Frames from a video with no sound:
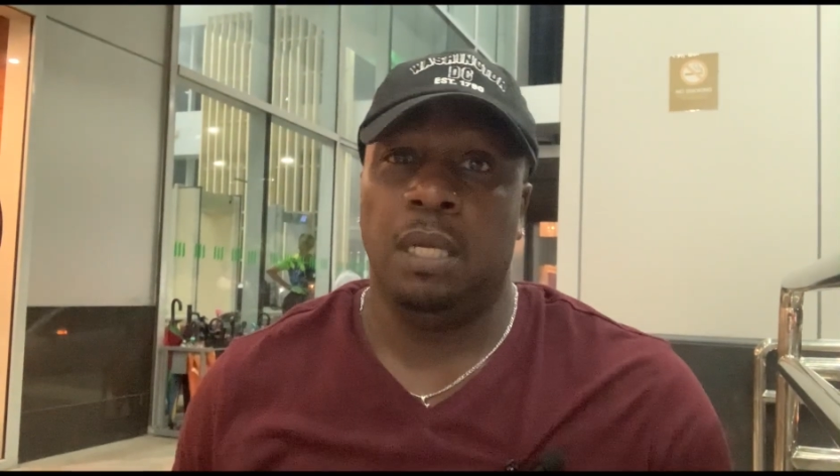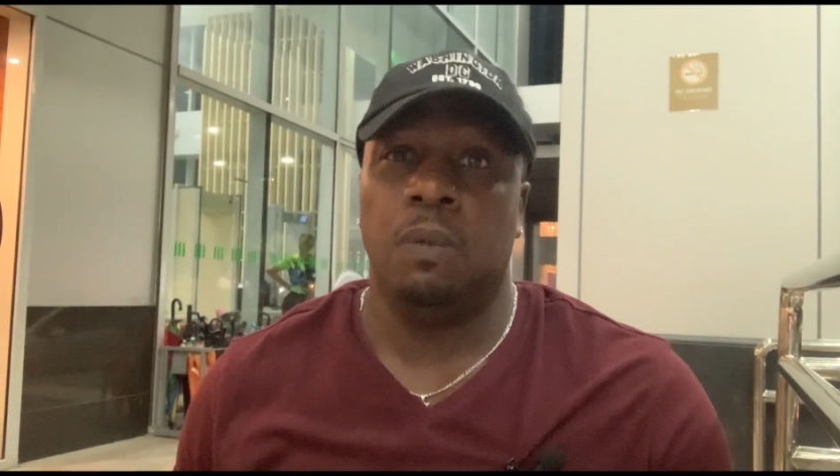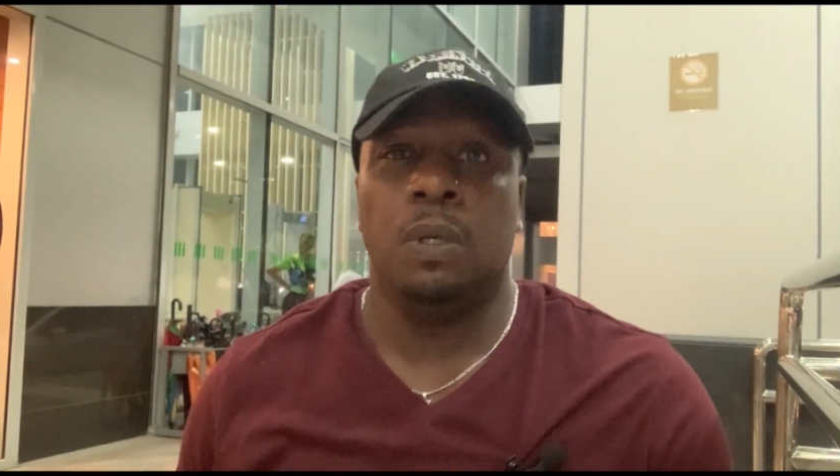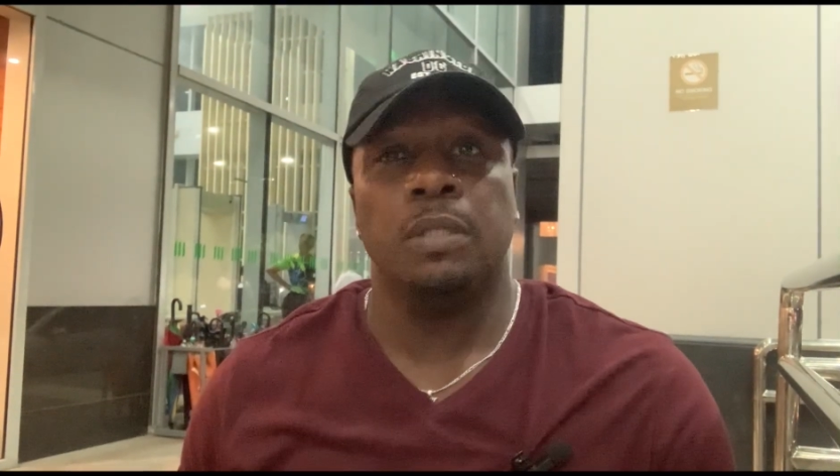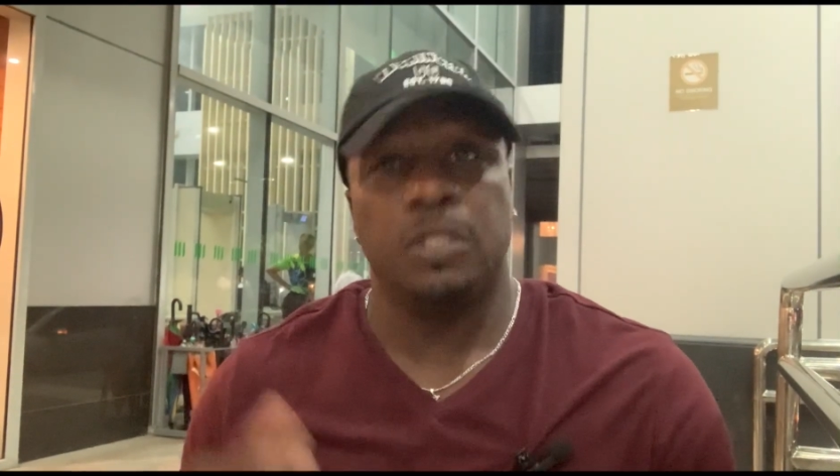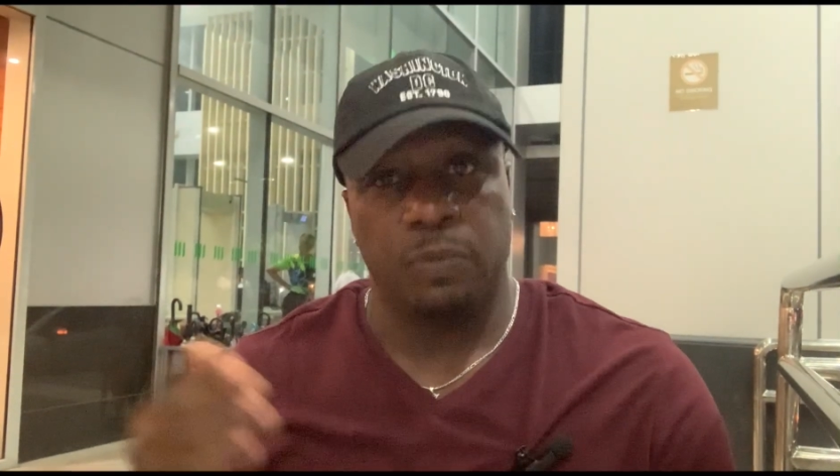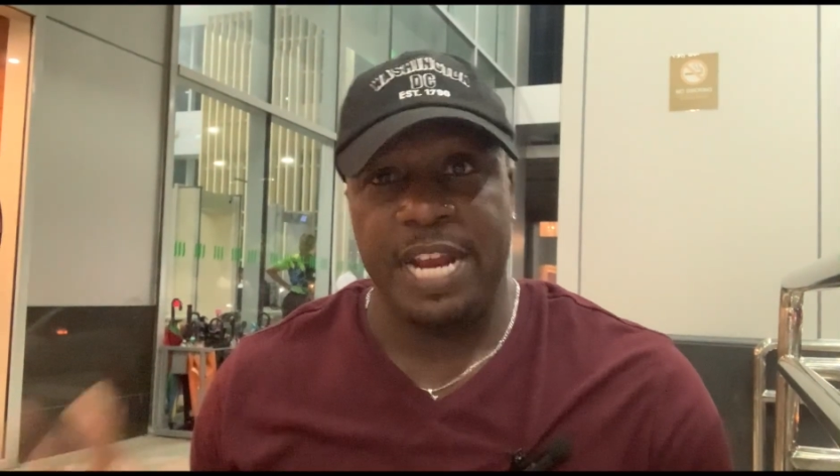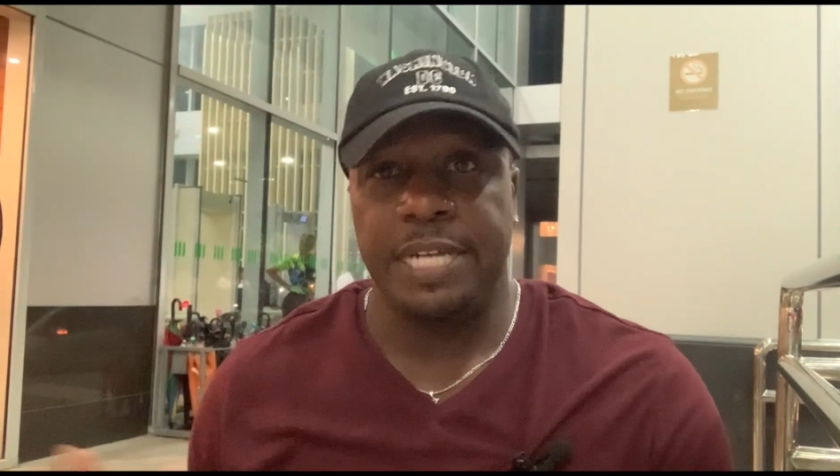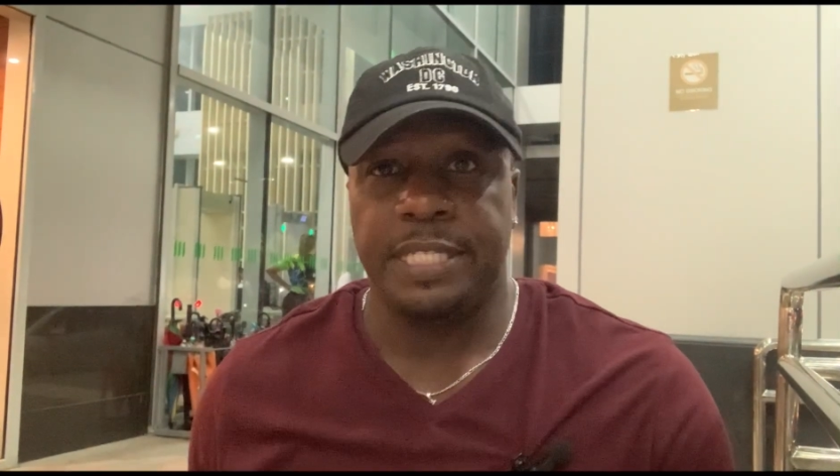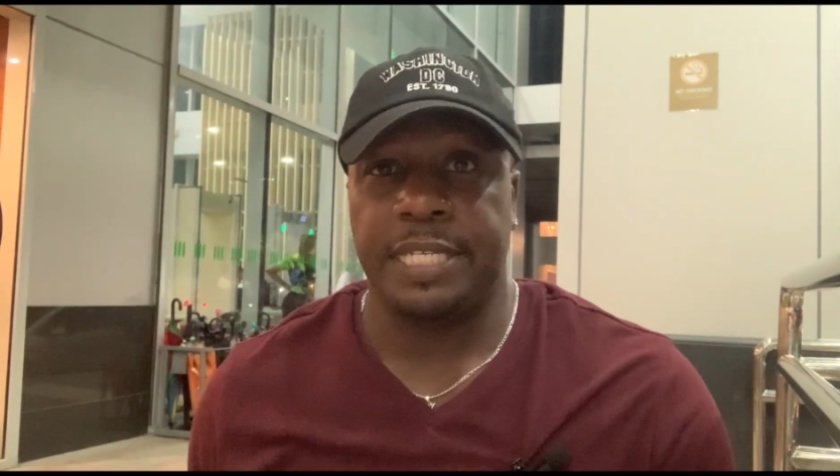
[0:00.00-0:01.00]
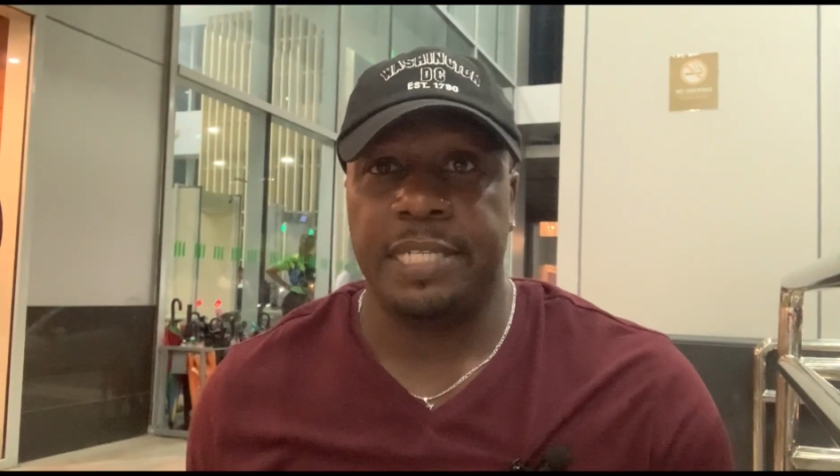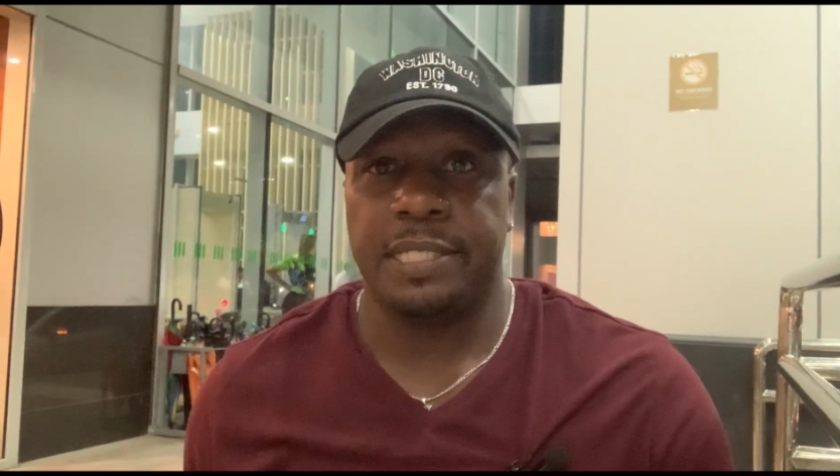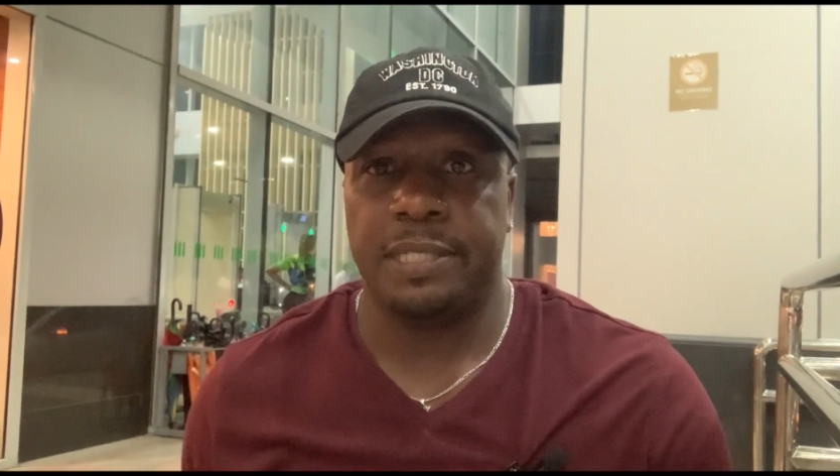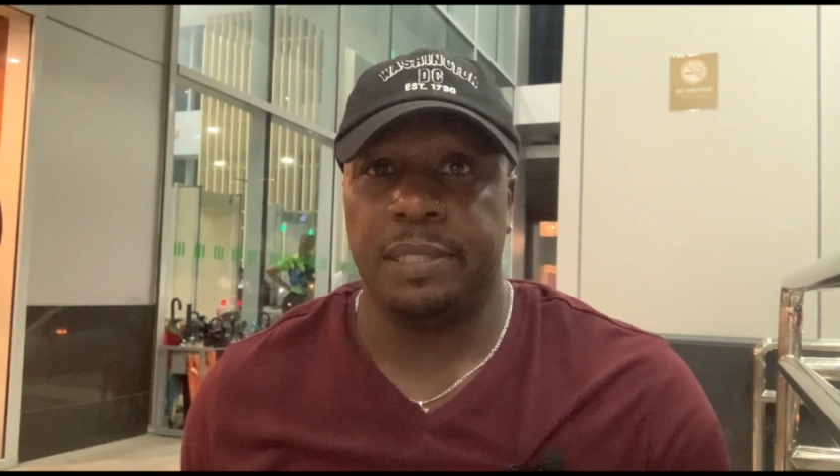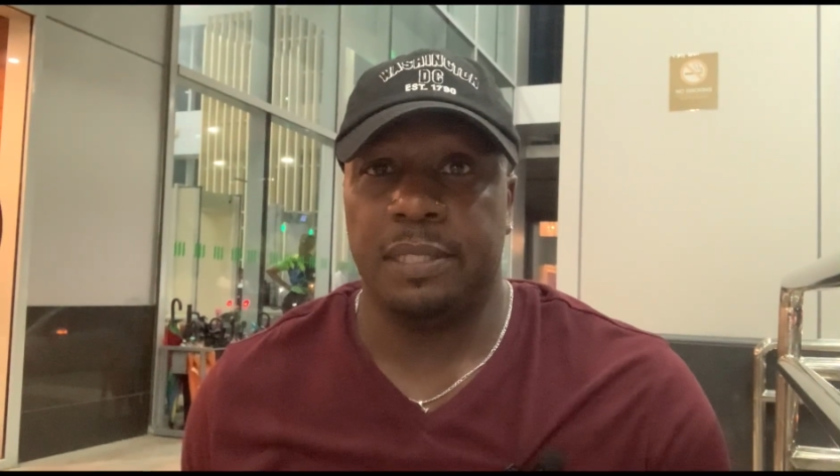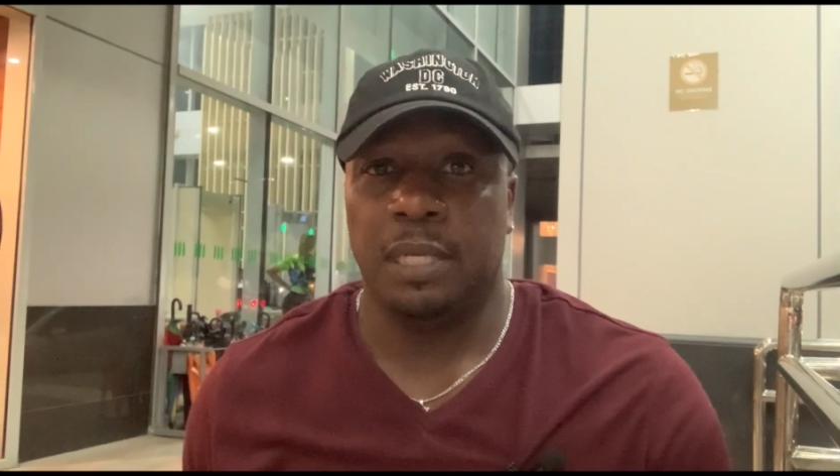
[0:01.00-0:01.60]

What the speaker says: Well, it's rainy season.